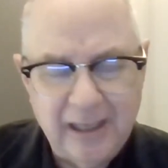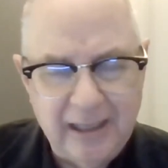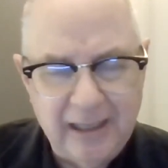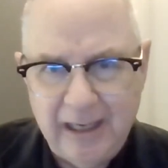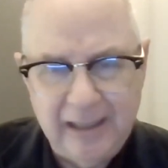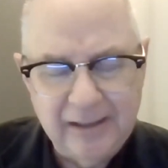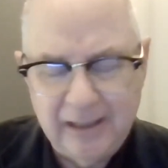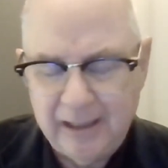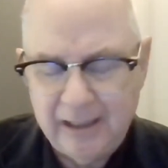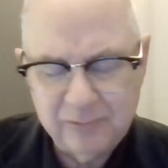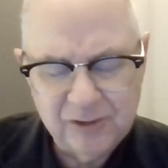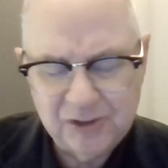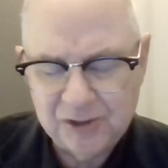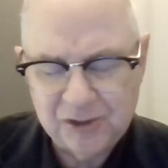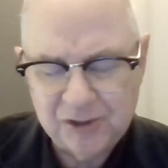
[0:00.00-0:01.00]
I
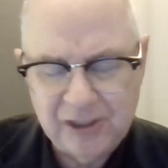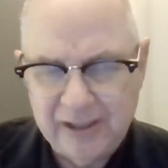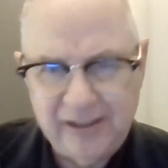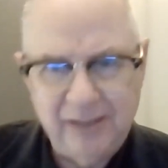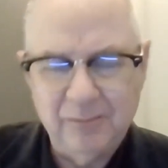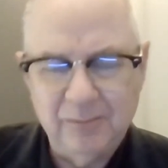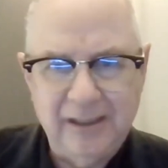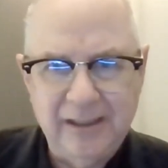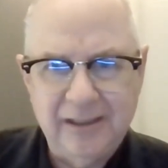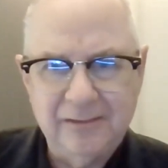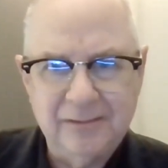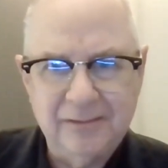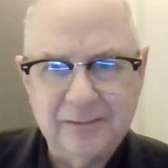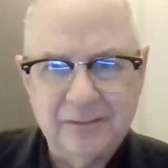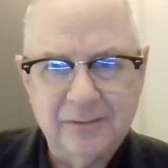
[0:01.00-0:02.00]
was just shaking my head,
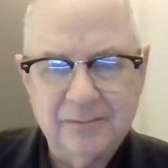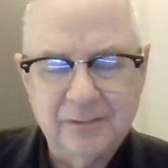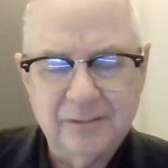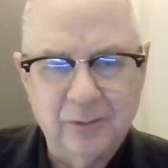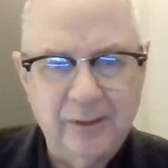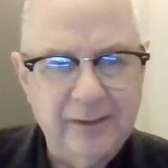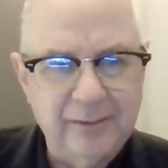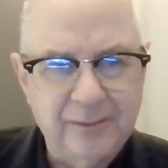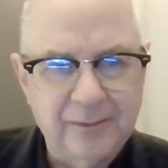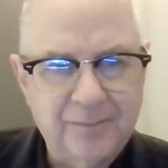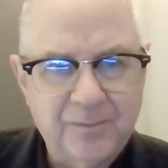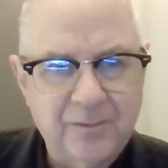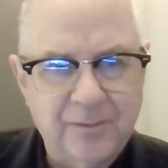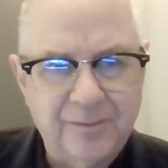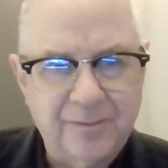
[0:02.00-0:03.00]
Louis,
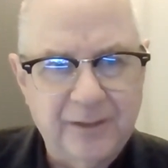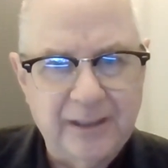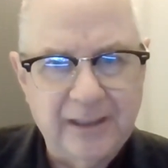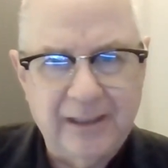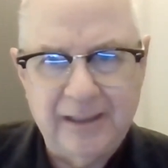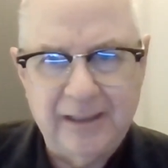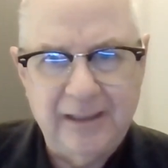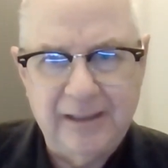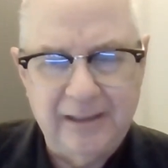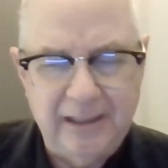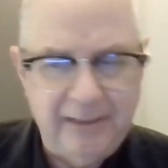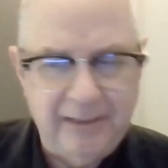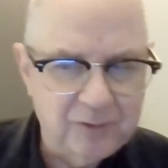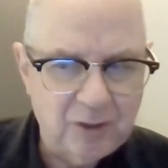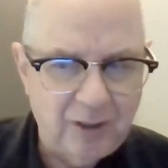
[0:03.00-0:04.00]
for that. And
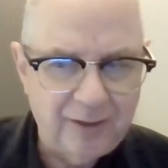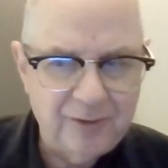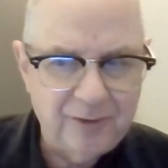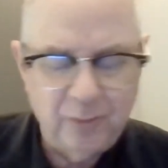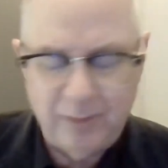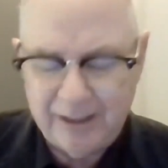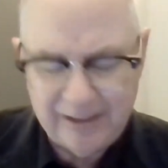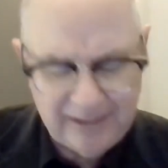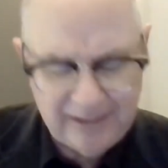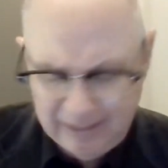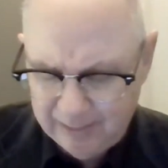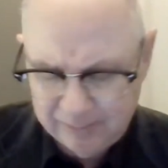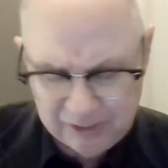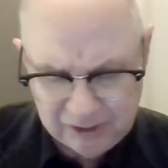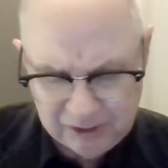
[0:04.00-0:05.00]
even talking to you about it now,
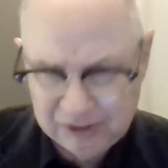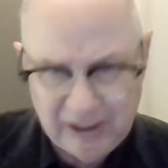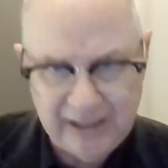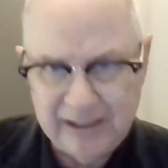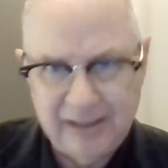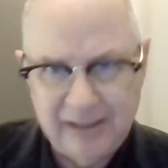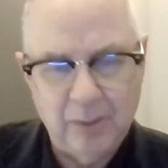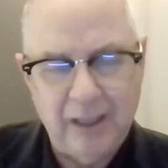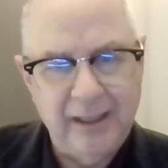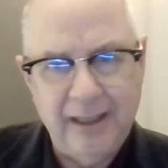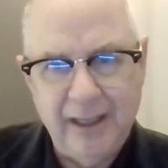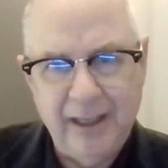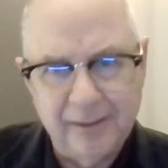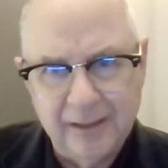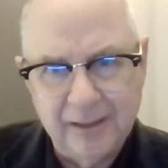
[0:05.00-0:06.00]
I'm just shaking my
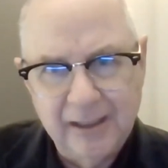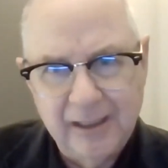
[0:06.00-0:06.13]
head.